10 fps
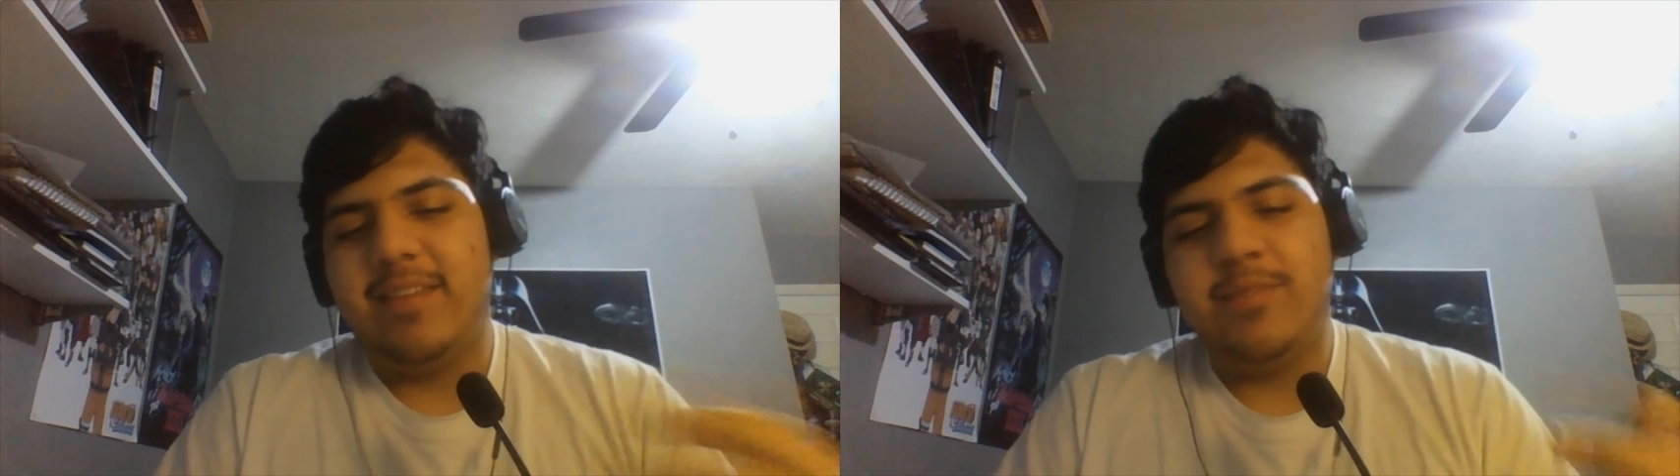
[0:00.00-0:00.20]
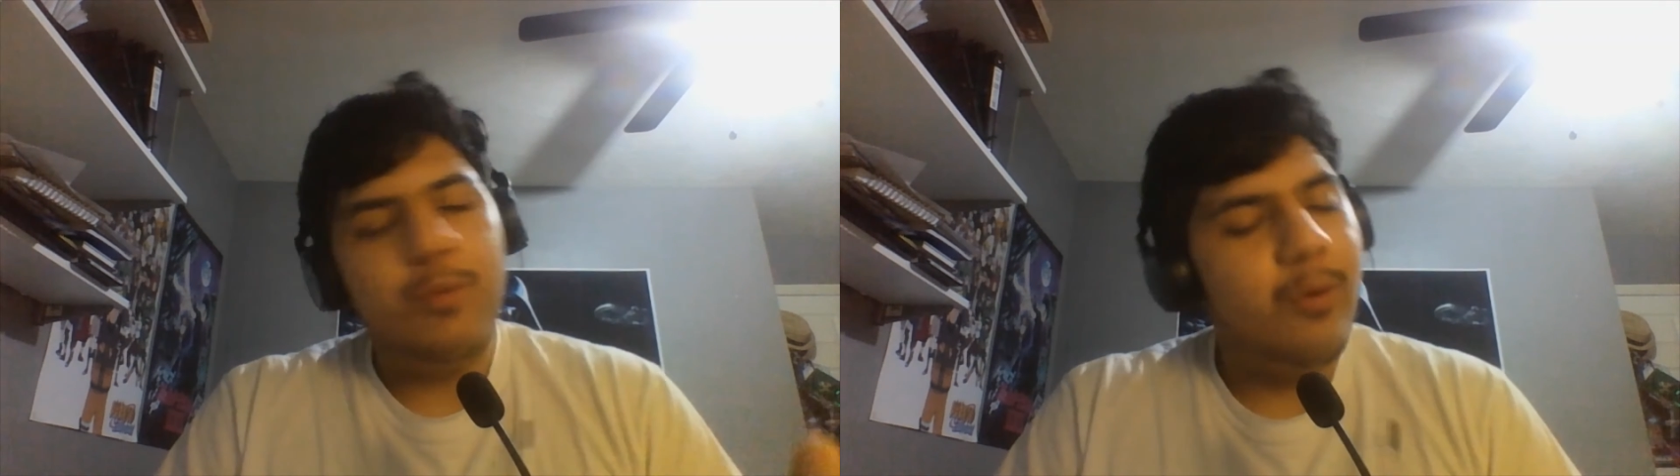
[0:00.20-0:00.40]

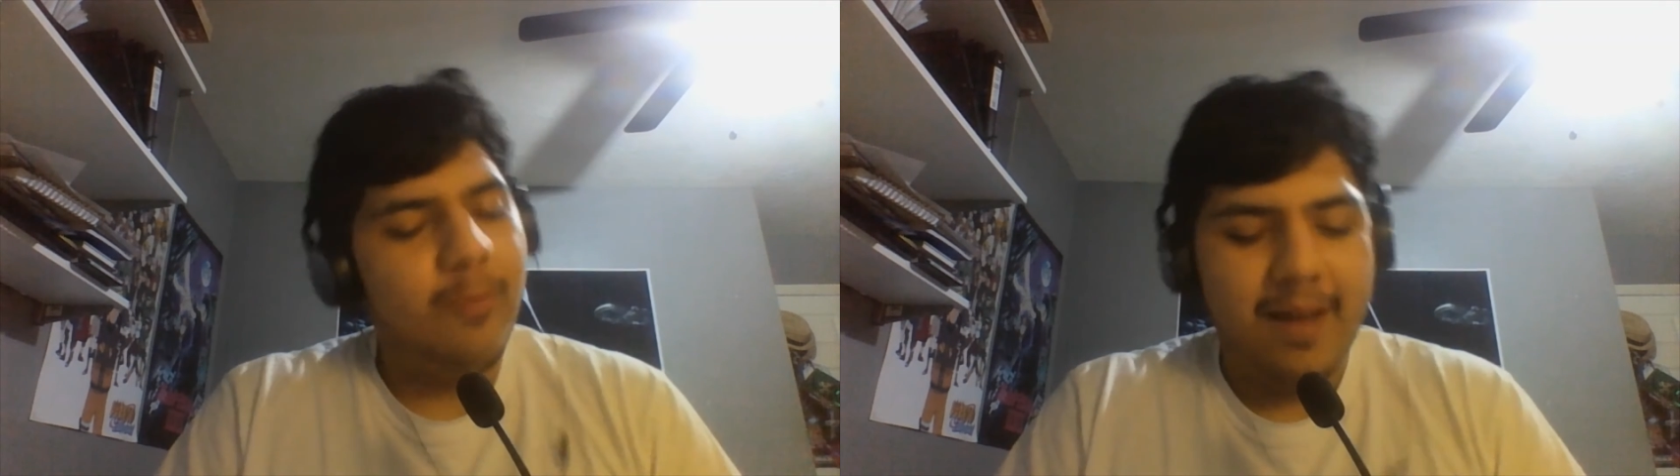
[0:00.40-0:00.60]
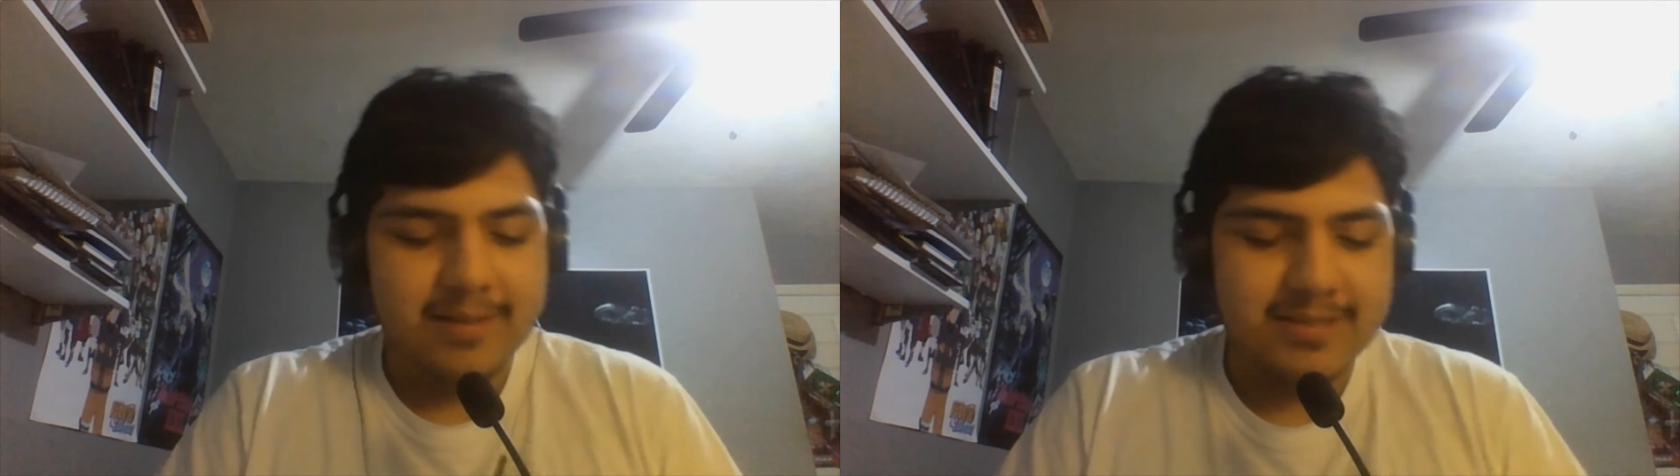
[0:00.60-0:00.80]
this poor
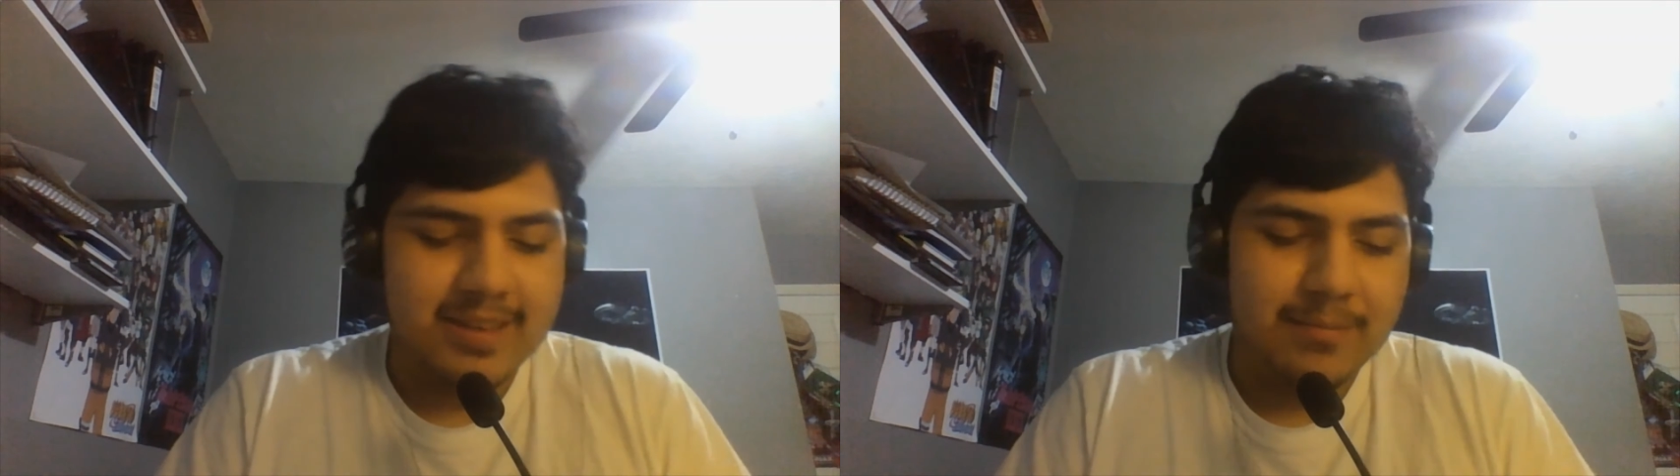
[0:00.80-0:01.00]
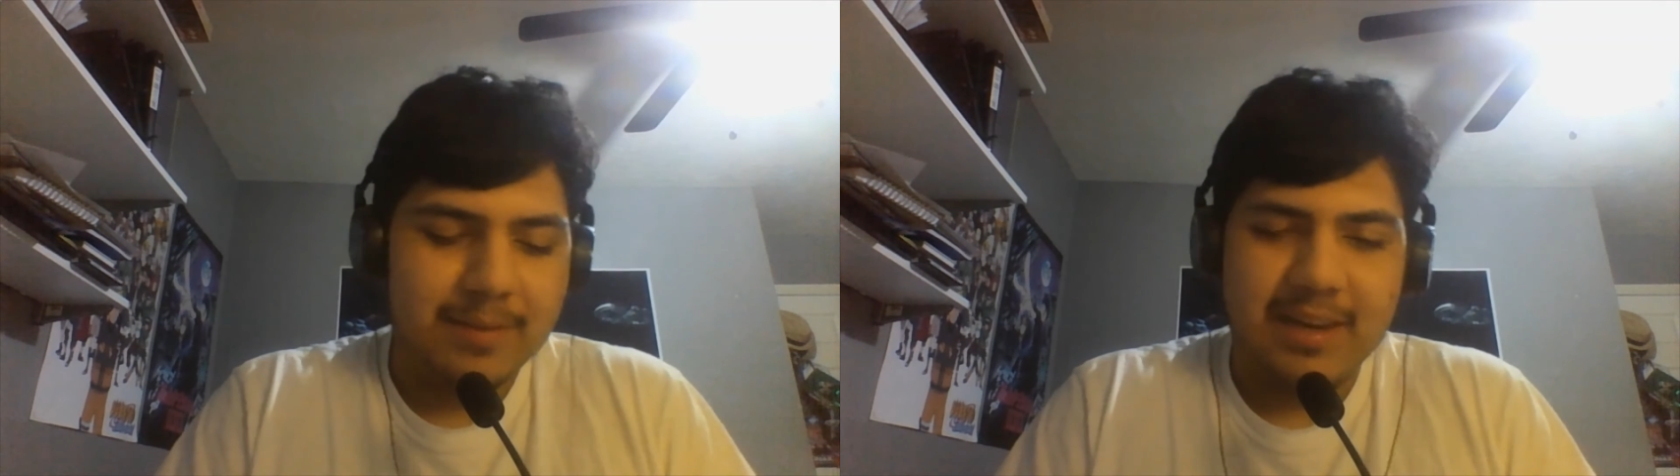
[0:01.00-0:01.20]

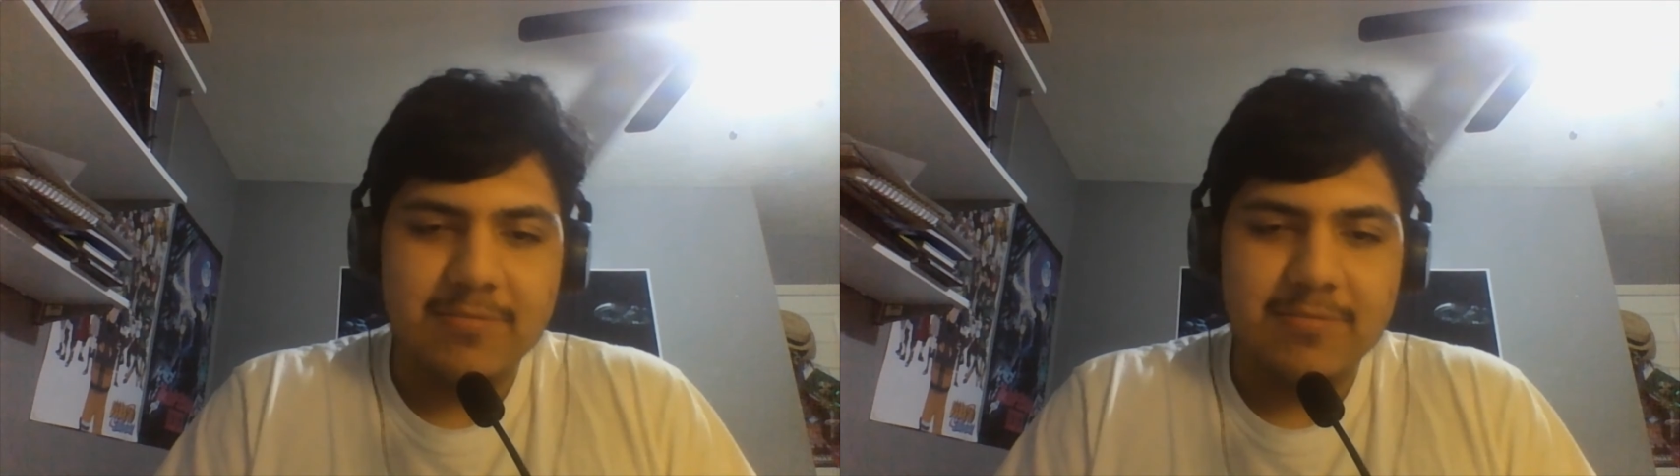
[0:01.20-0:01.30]
rattlesnake man,